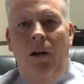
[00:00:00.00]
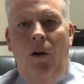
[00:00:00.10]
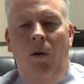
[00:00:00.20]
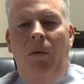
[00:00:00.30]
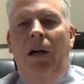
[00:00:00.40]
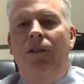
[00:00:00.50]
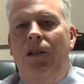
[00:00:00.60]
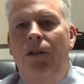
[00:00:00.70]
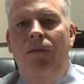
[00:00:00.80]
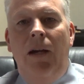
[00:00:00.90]
a whole bunch,
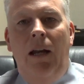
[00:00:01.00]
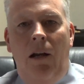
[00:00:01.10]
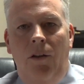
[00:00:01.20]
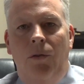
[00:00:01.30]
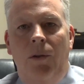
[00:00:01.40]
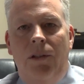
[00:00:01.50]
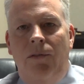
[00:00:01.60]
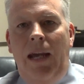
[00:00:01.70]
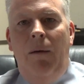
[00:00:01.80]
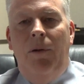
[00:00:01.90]
and you've got all sorts
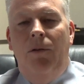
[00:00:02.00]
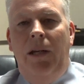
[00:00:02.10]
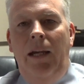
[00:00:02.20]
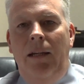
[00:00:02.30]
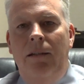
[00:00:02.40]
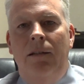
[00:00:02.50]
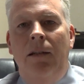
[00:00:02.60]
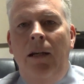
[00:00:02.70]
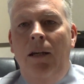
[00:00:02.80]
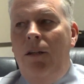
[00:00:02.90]
of capital gains.
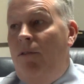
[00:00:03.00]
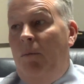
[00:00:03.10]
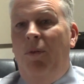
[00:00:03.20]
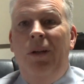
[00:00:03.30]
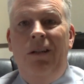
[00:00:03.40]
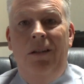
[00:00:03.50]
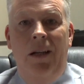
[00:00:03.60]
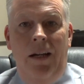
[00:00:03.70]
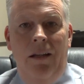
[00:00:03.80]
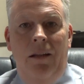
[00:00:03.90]
You've
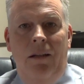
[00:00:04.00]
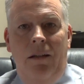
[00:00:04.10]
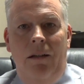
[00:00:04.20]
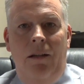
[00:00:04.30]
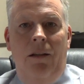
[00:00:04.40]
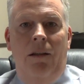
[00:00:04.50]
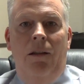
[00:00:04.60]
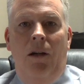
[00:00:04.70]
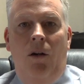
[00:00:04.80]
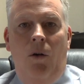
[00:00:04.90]
depreciated the
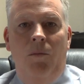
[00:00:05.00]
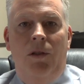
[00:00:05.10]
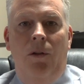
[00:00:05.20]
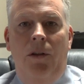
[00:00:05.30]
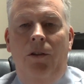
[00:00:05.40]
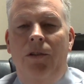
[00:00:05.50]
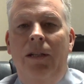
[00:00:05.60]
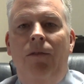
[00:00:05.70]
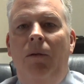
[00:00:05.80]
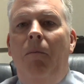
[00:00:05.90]
home so that there's
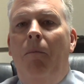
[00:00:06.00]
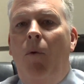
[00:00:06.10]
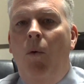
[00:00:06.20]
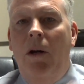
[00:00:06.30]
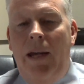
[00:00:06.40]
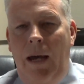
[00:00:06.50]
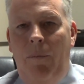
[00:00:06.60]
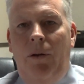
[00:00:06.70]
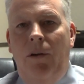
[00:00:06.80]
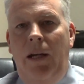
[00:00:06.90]
even more
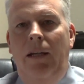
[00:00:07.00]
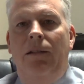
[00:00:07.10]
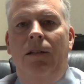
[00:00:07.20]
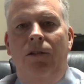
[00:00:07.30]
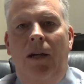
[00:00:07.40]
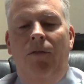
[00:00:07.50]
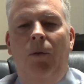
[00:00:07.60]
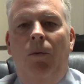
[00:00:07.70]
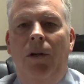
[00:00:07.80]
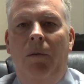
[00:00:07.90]
capital gains that you have
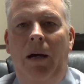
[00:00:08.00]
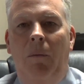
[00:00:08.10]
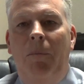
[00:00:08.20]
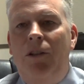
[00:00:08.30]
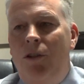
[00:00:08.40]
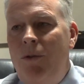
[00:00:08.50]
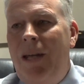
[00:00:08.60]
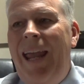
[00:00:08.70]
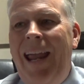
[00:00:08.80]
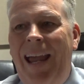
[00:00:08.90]
to worry about, but you
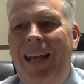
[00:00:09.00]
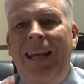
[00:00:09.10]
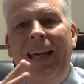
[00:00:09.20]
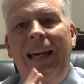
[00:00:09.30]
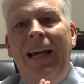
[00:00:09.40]
can